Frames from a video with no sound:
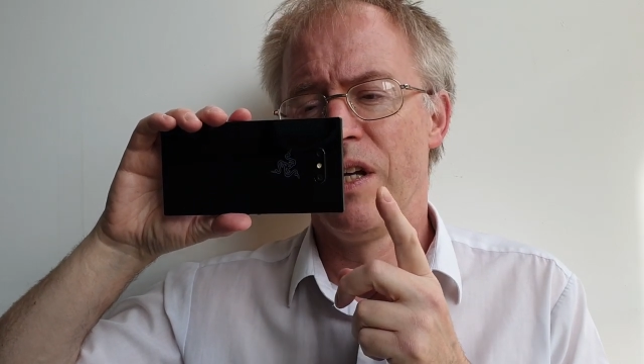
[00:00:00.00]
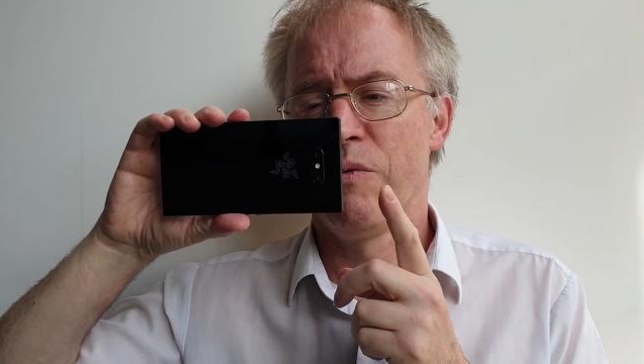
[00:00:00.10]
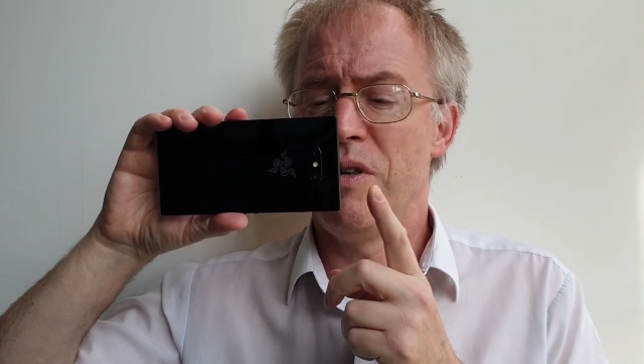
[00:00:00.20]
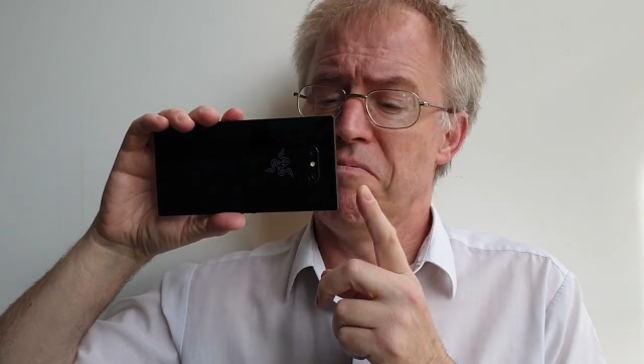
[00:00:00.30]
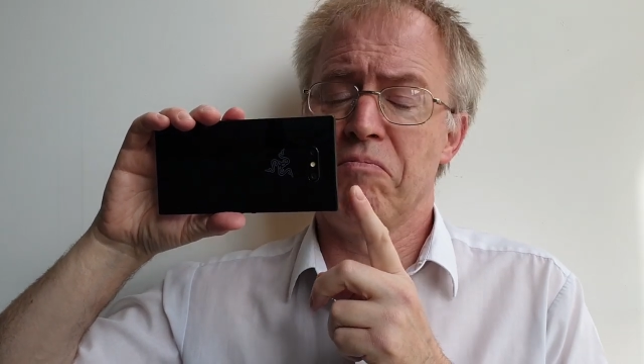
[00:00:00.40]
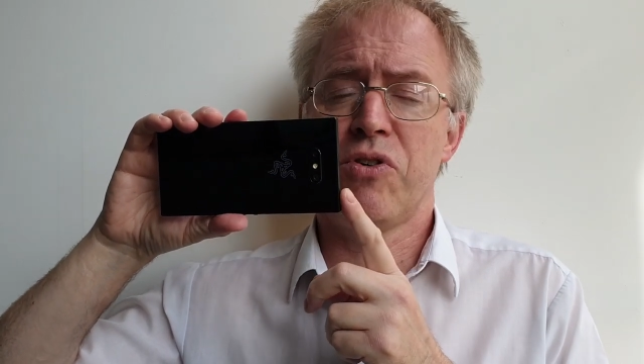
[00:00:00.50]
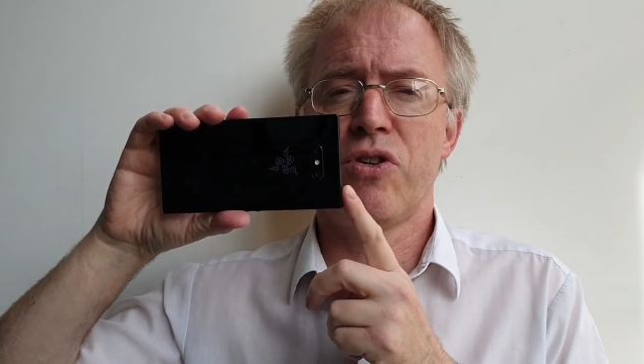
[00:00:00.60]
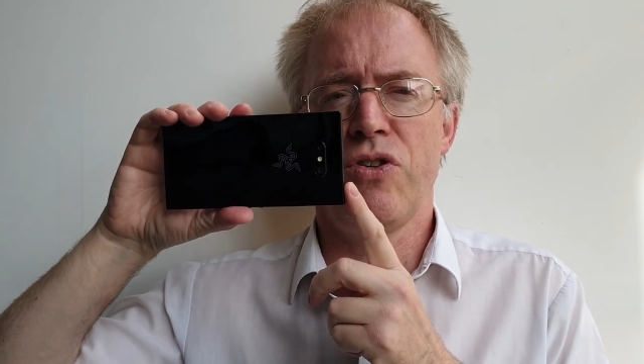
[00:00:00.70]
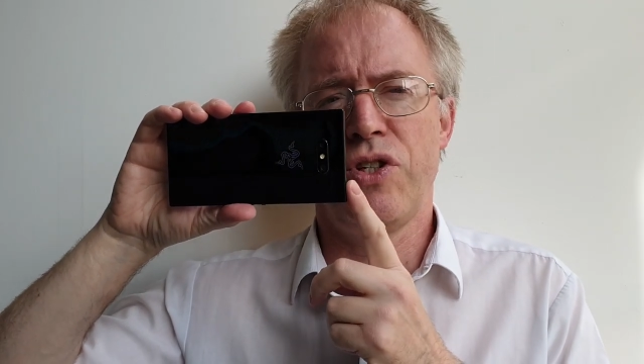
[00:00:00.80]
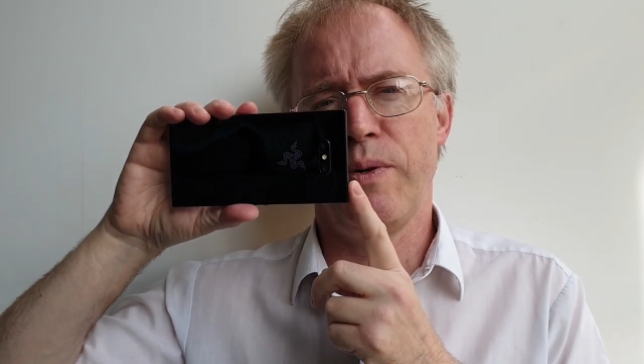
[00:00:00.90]
with
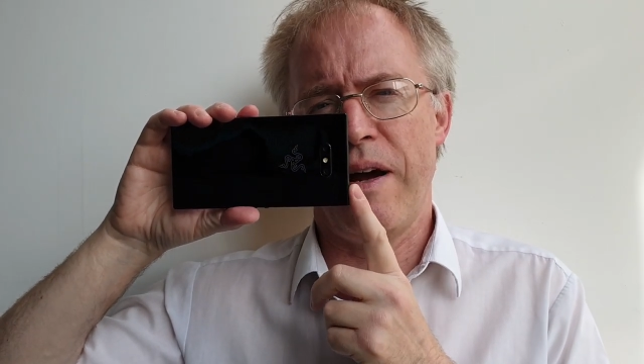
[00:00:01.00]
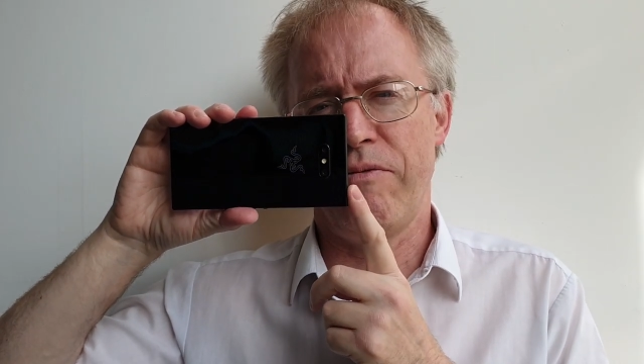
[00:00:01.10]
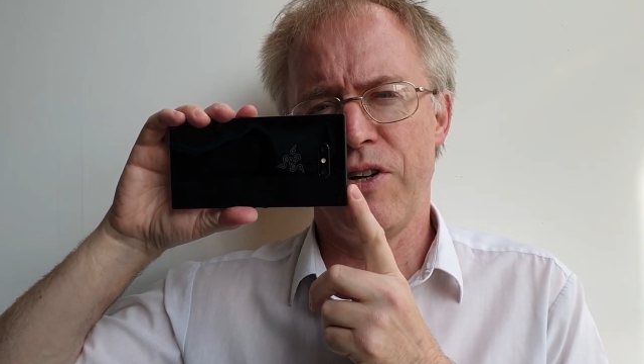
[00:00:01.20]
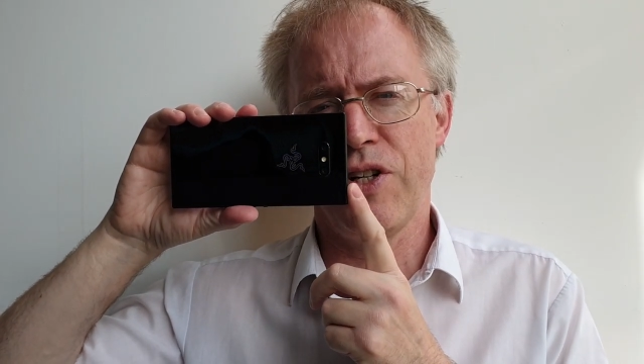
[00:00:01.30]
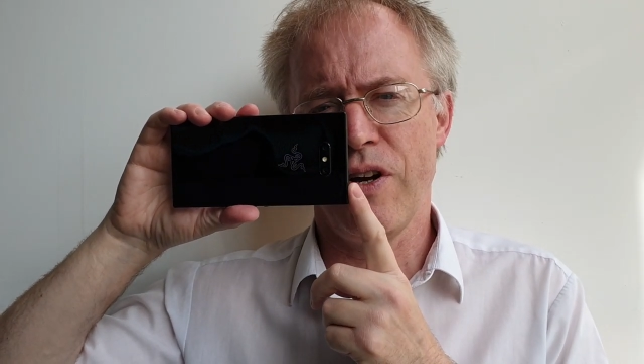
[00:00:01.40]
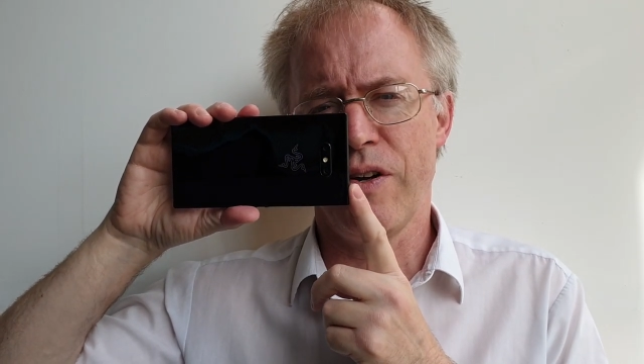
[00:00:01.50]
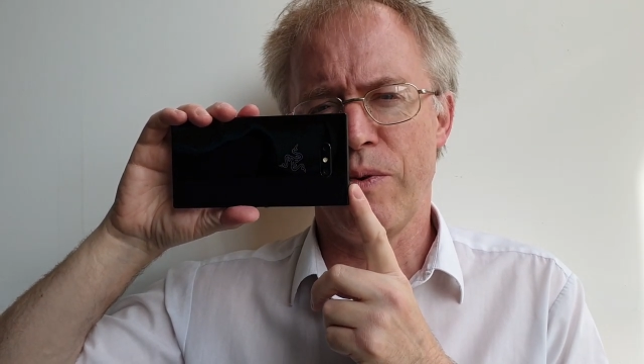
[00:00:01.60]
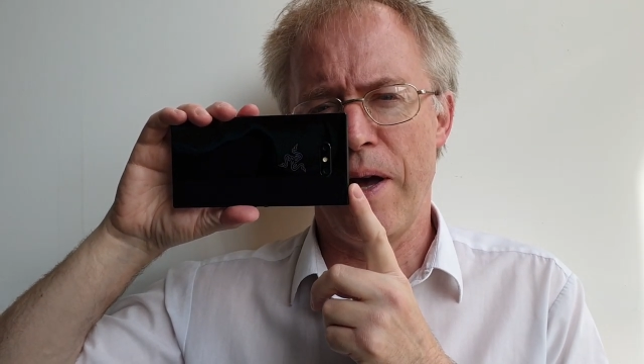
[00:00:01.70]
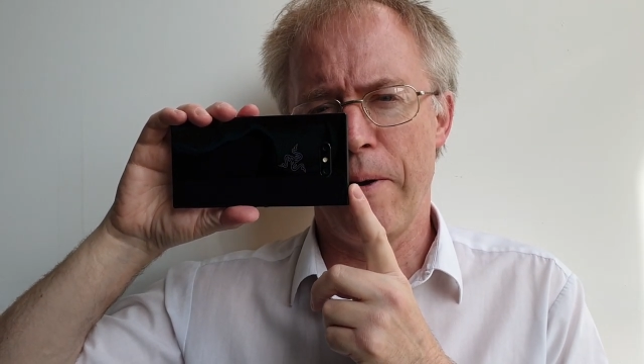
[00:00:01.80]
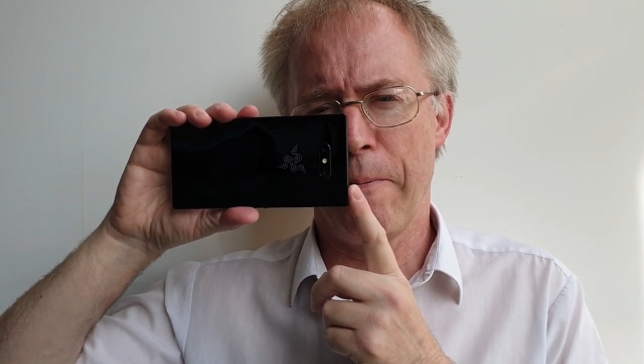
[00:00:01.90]
good to average
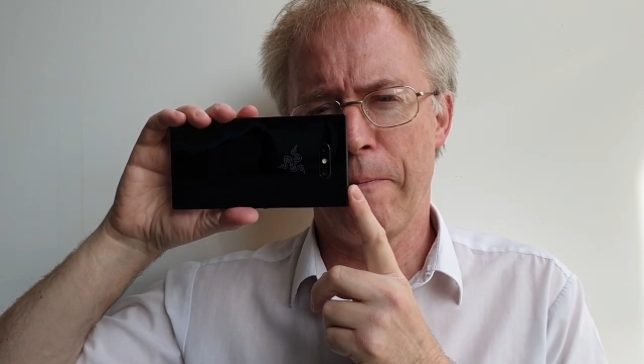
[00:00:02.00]
hardware.